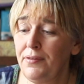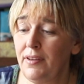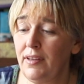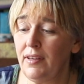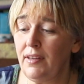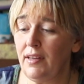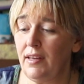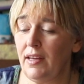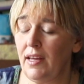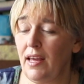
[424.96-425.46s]

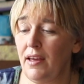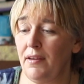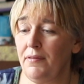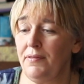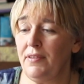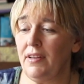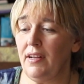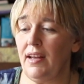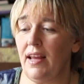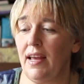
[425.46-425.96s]

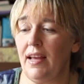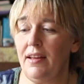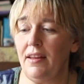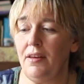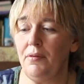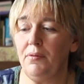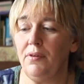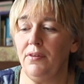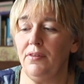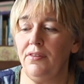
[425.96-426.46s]
the
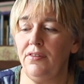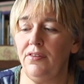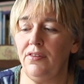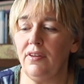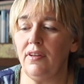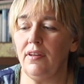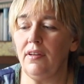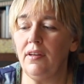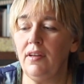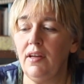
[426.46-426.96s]
lady was
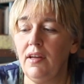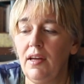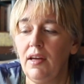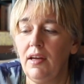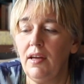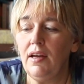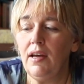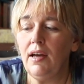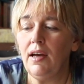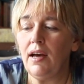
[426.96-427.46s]

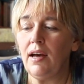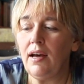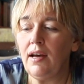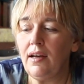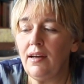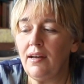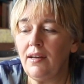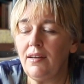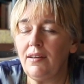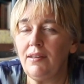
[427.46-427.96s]

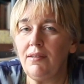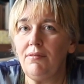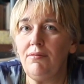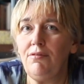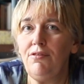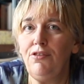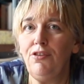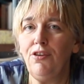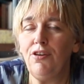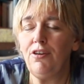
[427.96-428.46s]

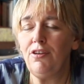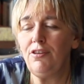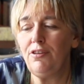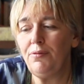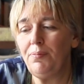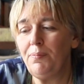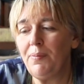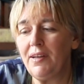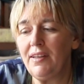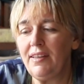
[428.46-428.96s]

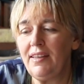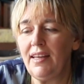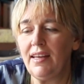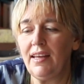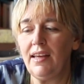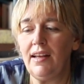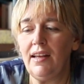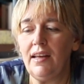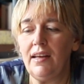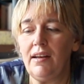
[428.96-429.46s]
not
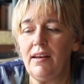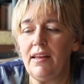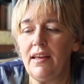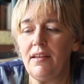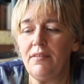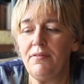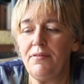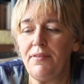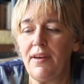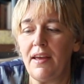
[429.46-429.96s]
particularly
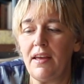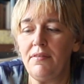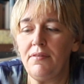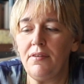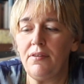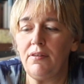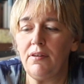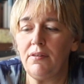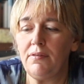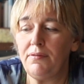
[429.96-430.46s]
in
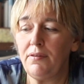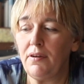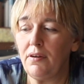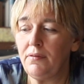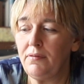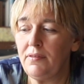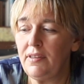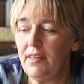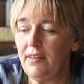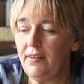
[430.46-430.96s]
favor
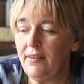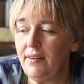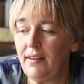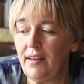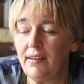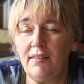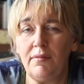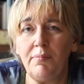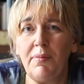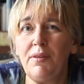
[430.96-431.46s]
of these
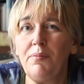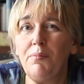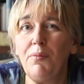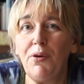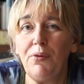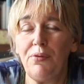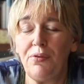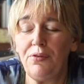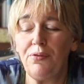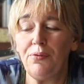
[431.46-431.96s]
things, but
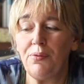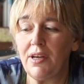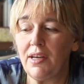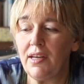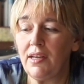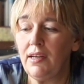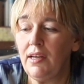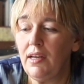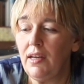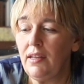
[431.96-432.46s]
most
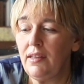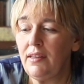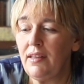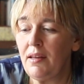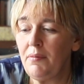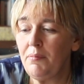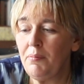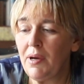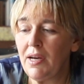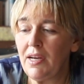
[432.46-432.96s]
were,
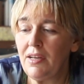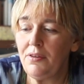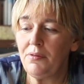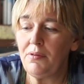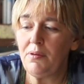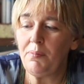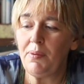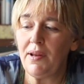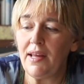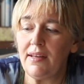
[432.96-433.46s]
they might
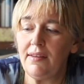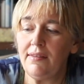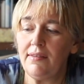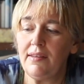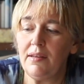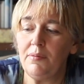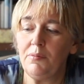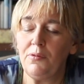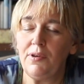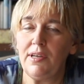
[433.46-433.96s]
replace
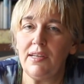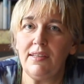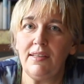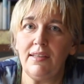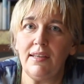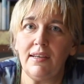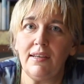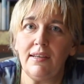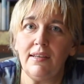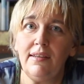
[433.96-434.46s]
them
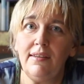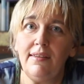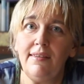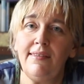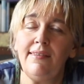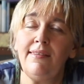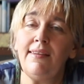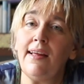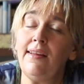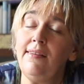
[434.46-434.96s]
with a
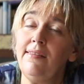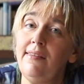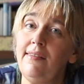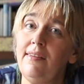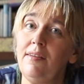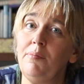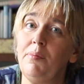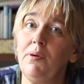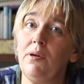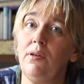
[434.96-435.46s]

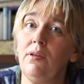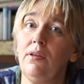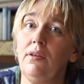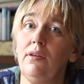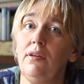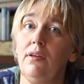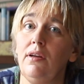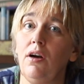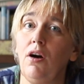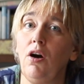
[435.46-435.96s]

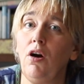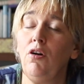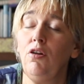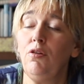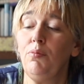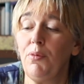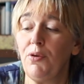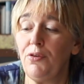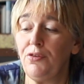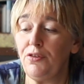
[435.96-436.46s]
sensible,
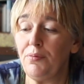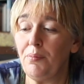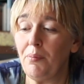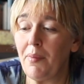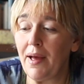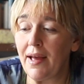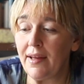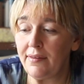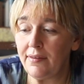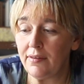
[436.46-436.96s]
almost
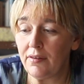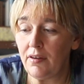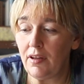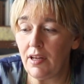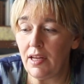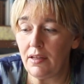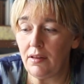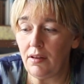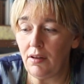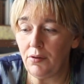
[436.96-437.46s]

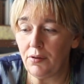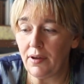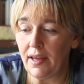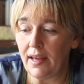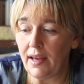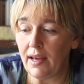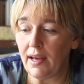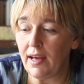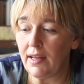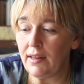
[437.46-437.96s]
masculine
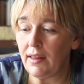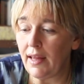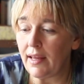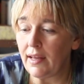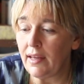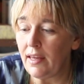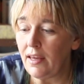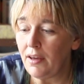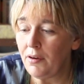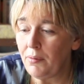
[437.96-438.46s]
looking hat.
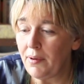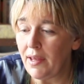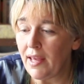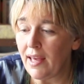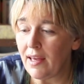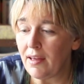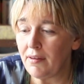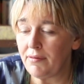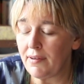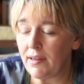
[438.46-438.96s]
Like here we
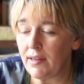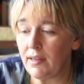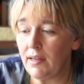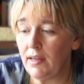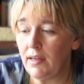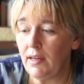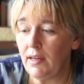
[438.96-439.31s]
have a